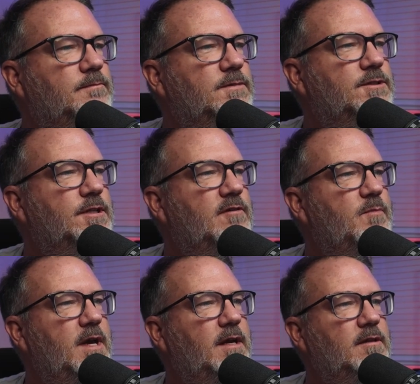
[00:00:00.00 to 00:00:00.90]
Instead of
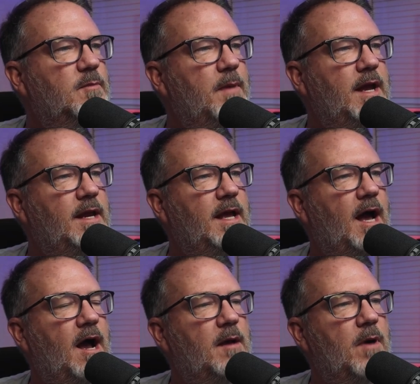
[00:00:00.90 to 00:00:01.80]
making the main A
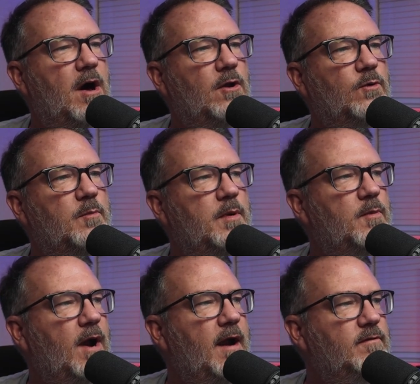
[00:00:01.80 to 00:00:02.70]
I model
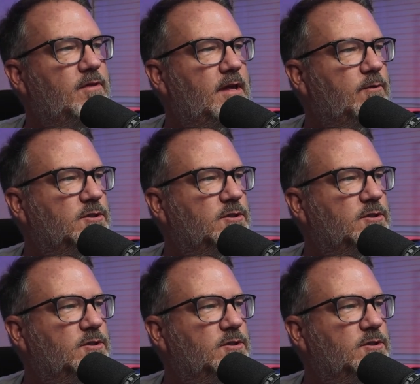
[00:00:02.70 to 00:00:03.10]
remember everything,